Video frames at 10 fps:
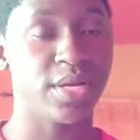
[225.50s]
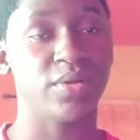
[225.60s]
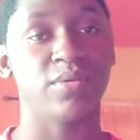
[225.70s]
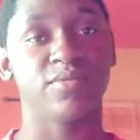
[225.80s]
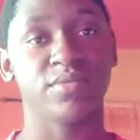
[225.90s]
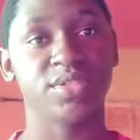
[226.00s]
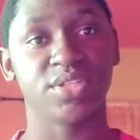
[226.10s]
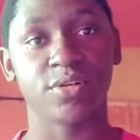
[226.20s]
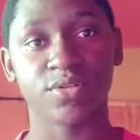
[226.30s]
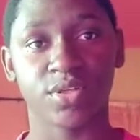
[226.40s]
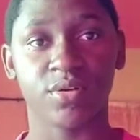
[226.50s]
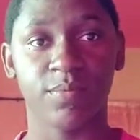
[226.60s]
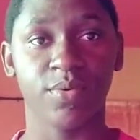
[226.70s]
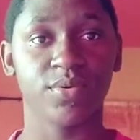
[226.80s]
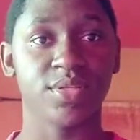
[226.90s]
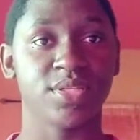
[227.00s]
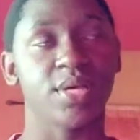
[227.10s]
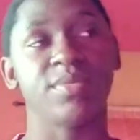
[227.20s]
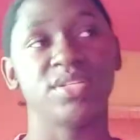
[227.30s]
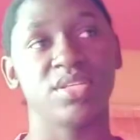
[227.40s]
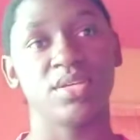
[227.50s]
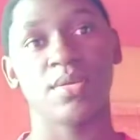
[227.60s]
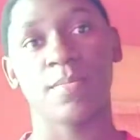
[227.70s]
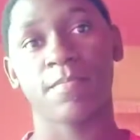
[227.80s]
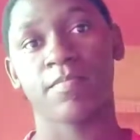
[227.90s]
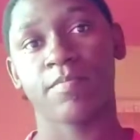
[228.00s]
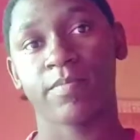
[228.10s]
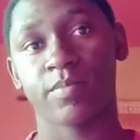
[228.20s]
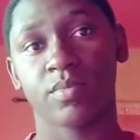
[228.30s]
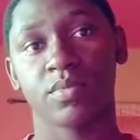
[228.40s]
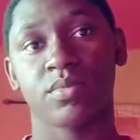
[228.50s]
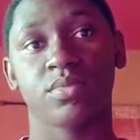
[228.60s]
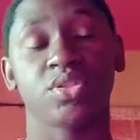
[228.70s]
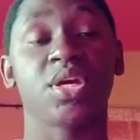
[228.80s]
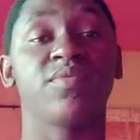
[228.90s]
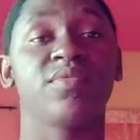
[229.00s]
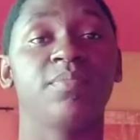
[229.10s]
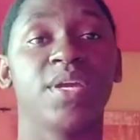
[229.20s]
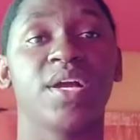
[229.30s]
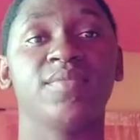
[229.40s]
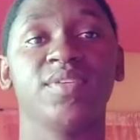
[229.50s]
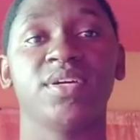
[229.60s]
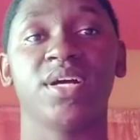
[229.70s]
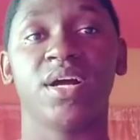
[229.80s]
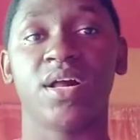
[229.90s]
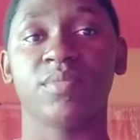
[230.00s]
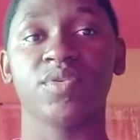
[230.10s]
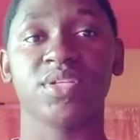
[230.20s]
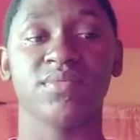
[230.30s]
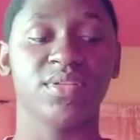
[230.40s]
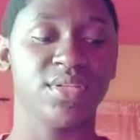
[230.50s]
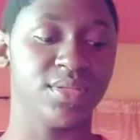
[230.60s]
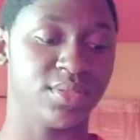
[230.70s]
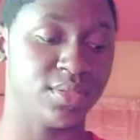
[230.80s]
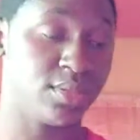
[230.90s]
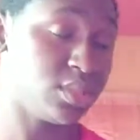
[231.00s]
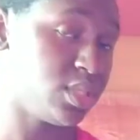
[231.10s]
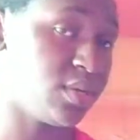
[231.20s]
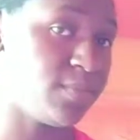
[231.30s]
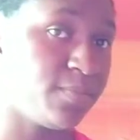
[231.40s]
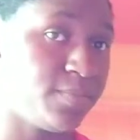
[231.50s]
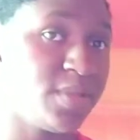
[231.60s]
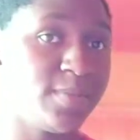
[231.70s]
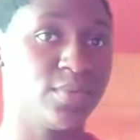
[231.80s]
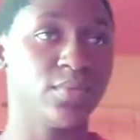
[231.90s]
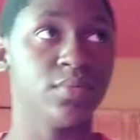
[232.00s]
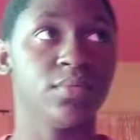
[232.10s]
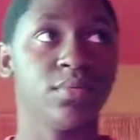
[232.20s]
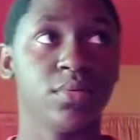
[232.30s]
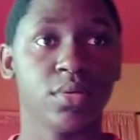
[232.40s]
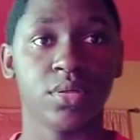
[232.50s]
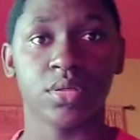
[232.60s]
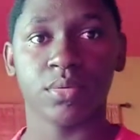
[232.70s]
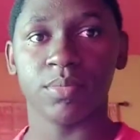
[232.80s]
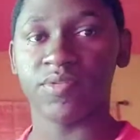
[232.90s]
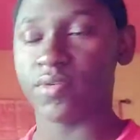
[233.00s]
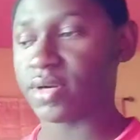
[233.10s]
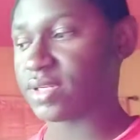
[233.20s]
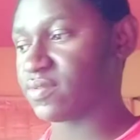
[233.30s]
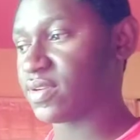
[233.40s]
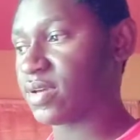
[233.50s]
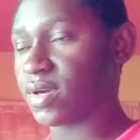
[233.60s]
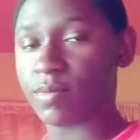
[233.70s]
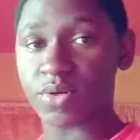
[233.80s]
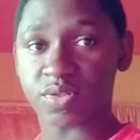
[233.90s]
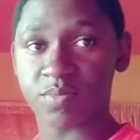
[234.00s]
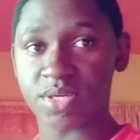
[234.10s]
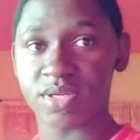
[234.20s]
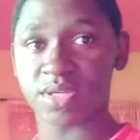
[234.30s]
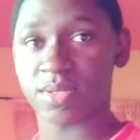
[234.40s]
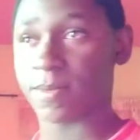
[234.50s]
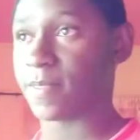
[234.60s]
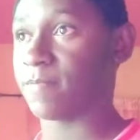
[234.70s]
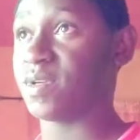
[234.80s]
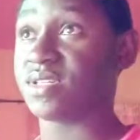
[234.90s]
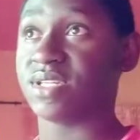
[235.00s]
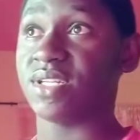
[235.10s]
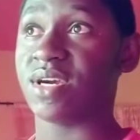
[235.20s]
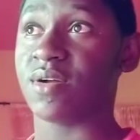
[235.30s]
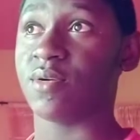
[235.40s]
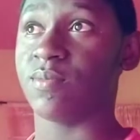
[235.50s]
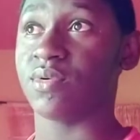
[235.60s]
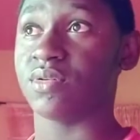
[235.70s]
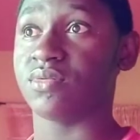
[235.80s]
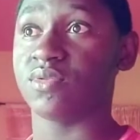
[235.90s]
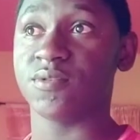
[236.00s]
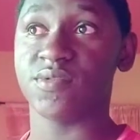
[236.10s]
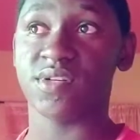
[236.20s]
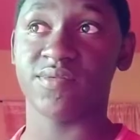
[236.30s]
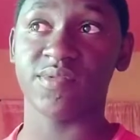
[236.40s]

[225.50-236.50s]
if we reach 100 uploads, that means try to make a video almost every day. There are people who before they even their most big yesterday I upload 2 videos for